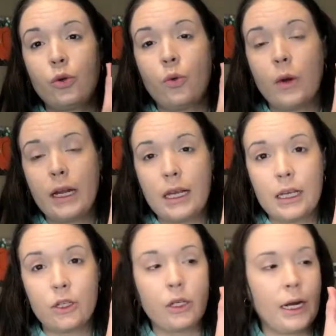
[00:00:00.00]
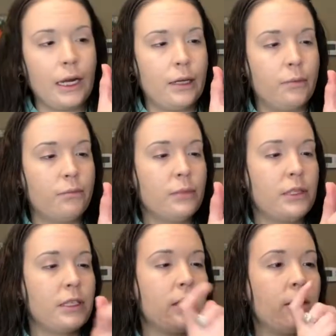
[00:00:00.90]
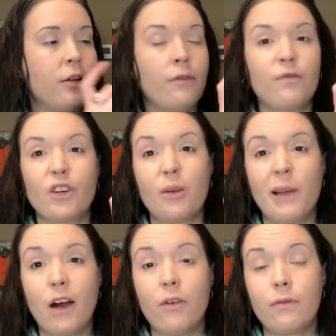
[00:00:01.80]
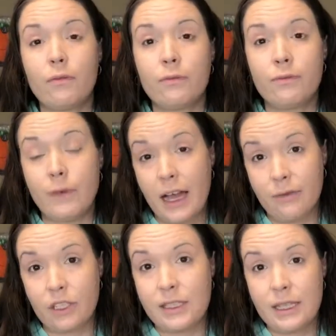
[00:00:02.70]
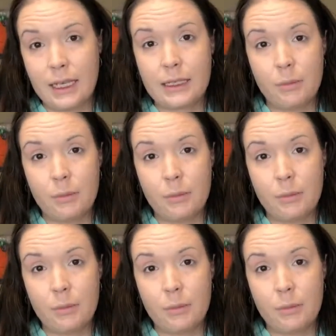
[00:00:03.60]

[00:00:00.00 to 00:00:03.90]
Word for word: 20 grams for about five or six